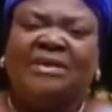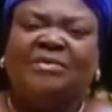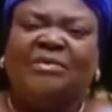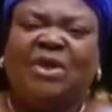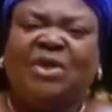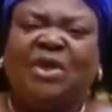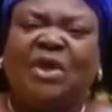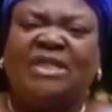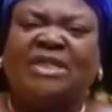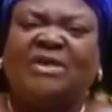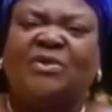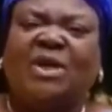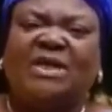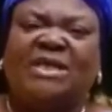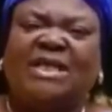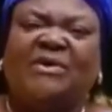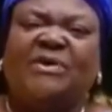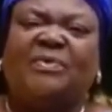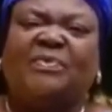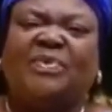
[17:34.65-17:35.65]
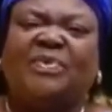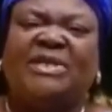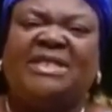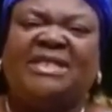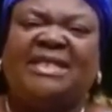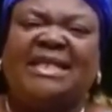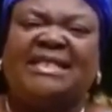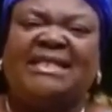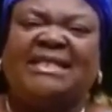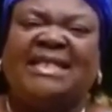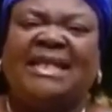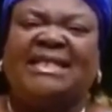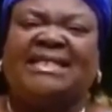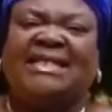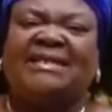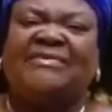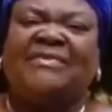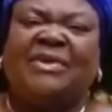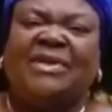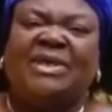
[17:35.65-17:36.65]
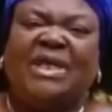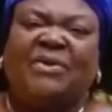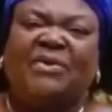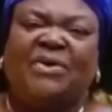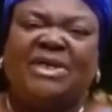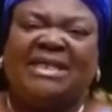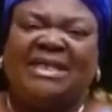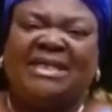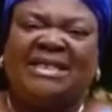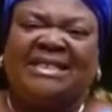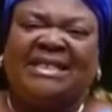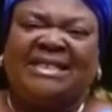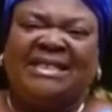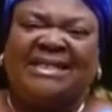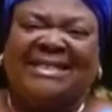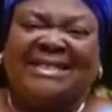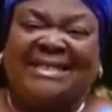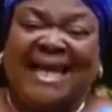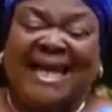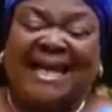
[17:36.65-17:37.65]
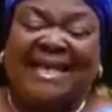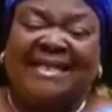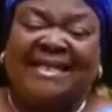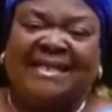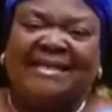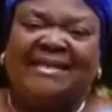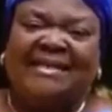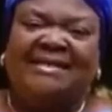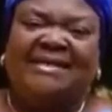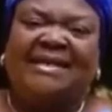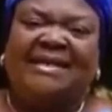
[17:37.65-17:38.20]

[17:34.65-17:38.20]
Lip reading: because he was a representative of the witches then.